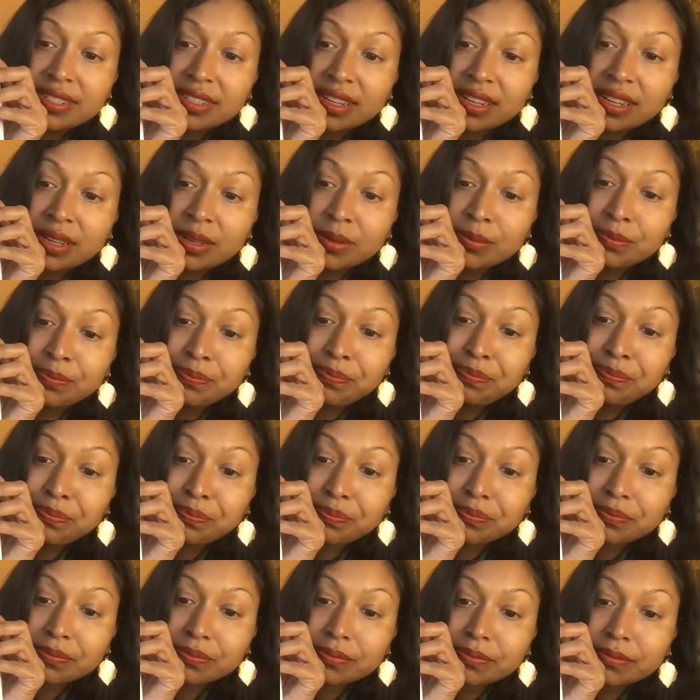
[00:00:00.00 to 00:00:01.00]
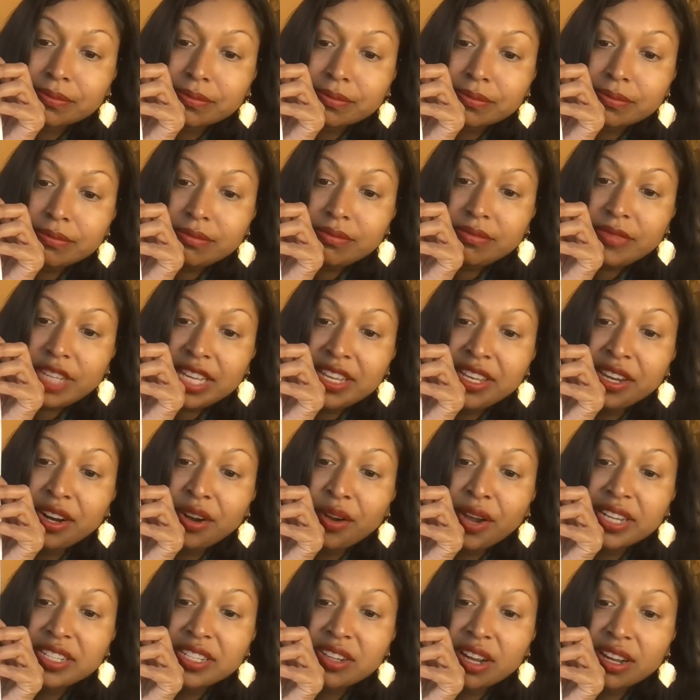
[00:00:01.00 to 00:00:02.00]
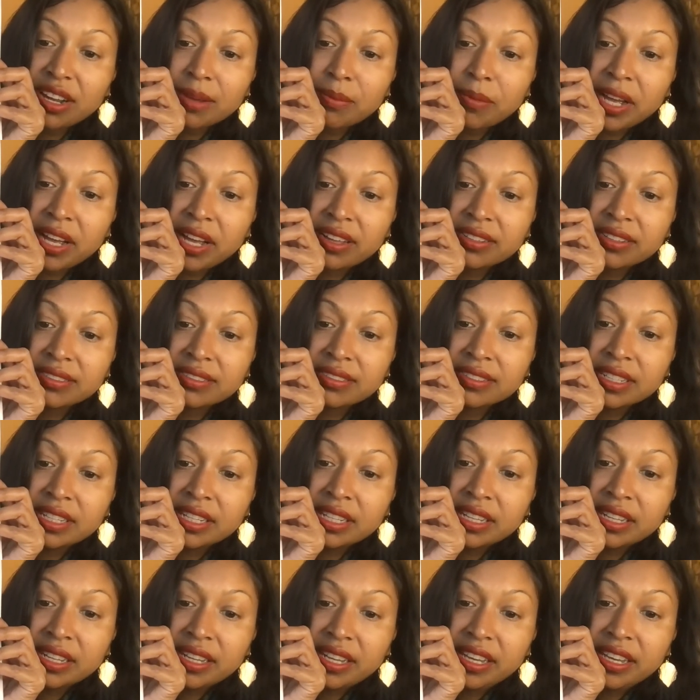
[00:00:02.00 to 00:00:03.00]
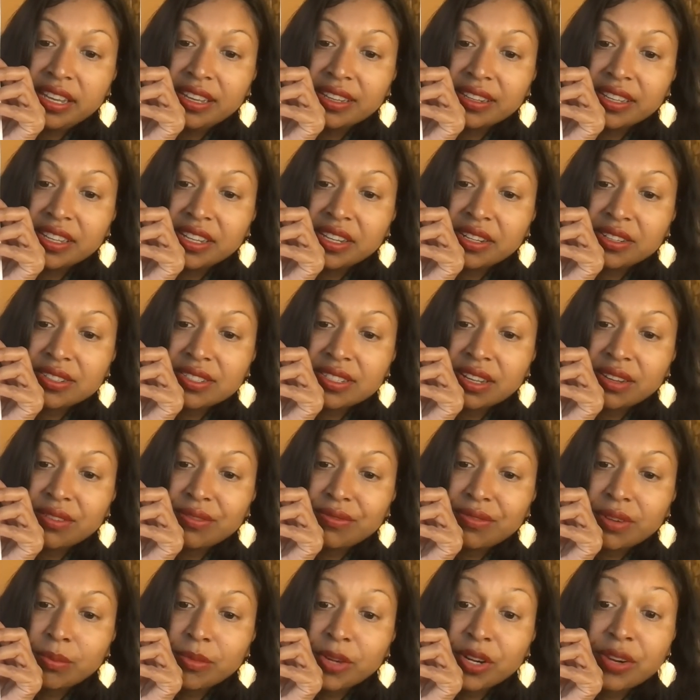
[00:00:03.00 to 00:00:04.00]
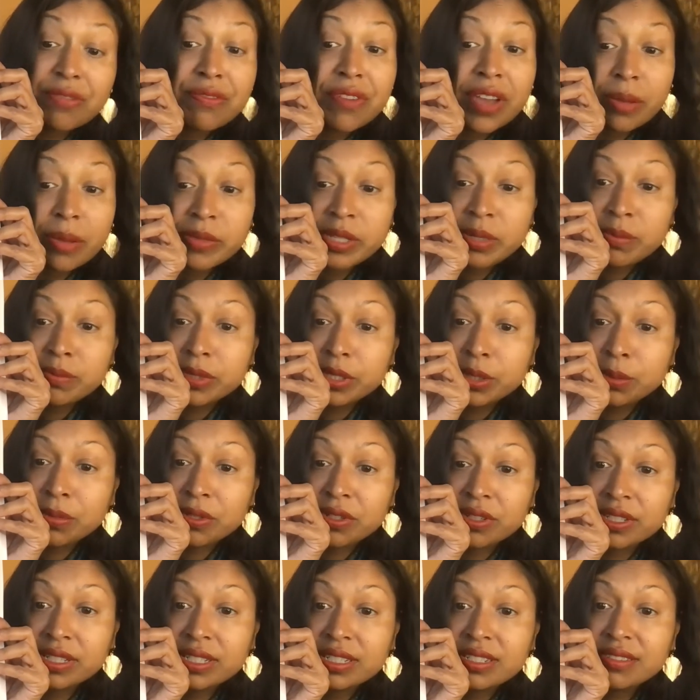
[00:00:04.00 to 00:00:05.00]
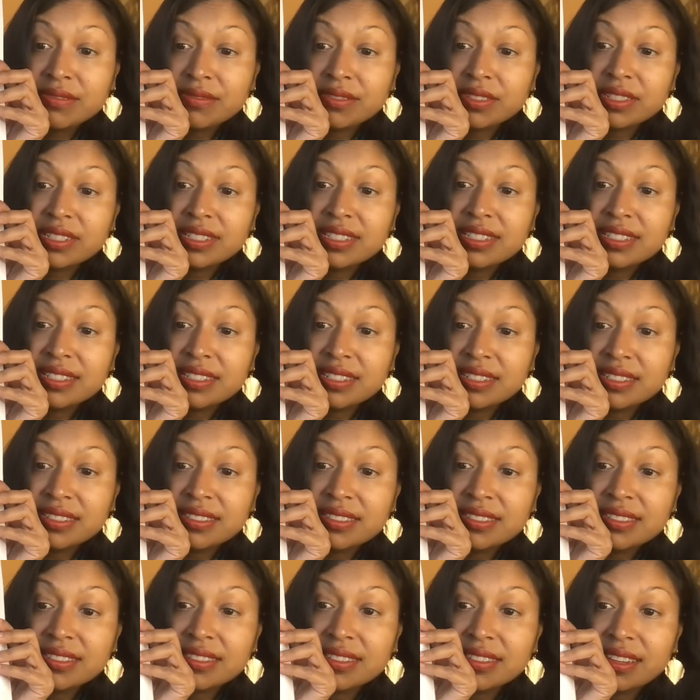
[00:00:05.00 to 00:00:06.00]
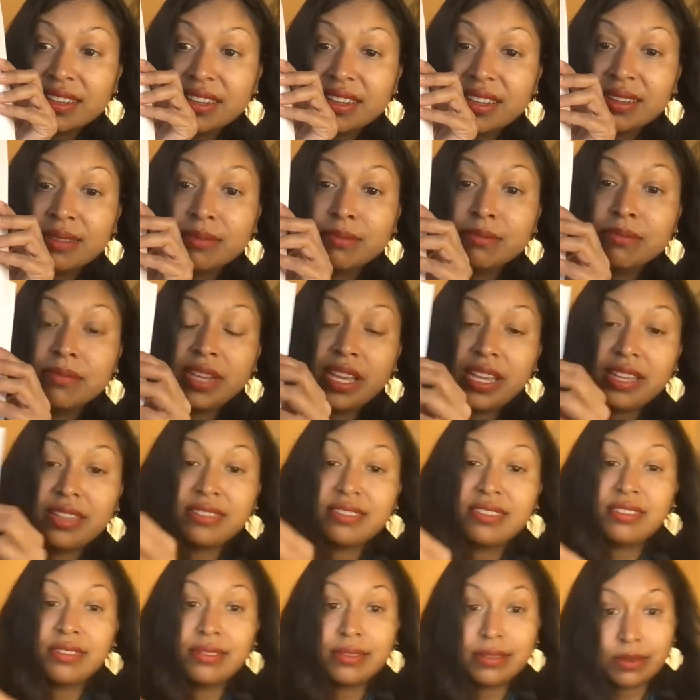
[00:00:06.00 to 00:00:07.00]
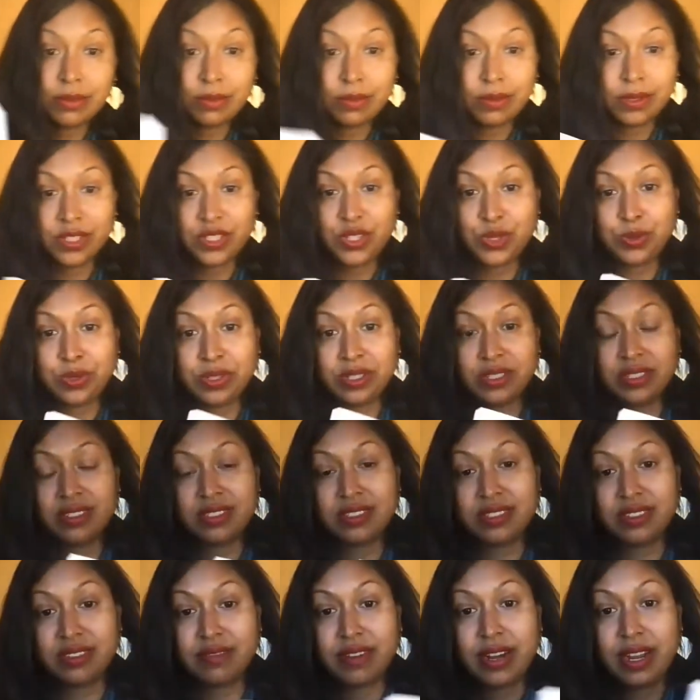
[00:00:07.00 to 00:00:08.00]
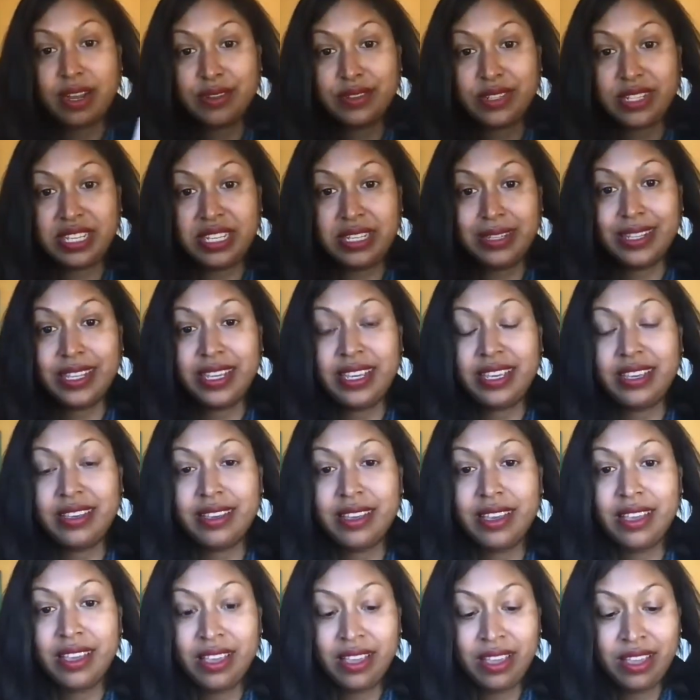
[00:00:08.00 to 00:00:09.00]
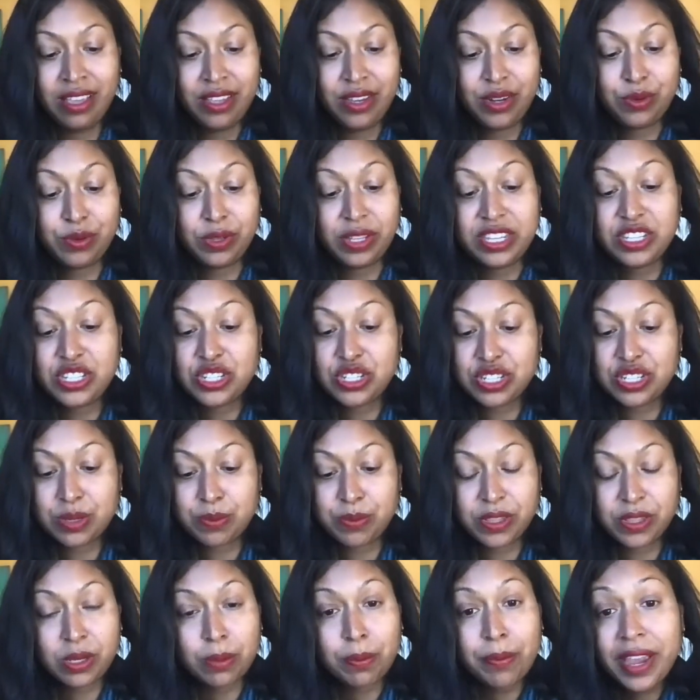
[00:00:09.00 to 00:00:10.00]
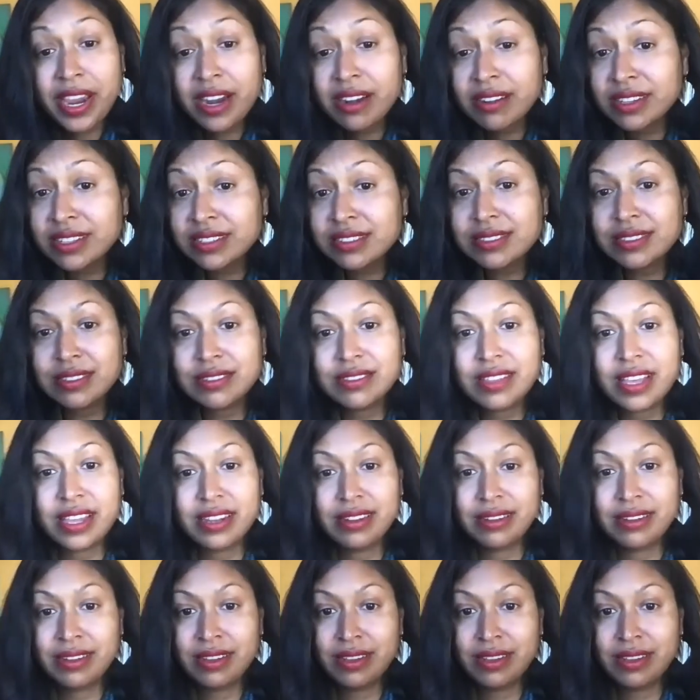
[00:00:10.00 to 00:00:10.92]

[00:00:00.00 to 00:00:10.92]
I talk about healing yourself from your family blueprint, for instance, and rituals around healing your relationship with your parents so that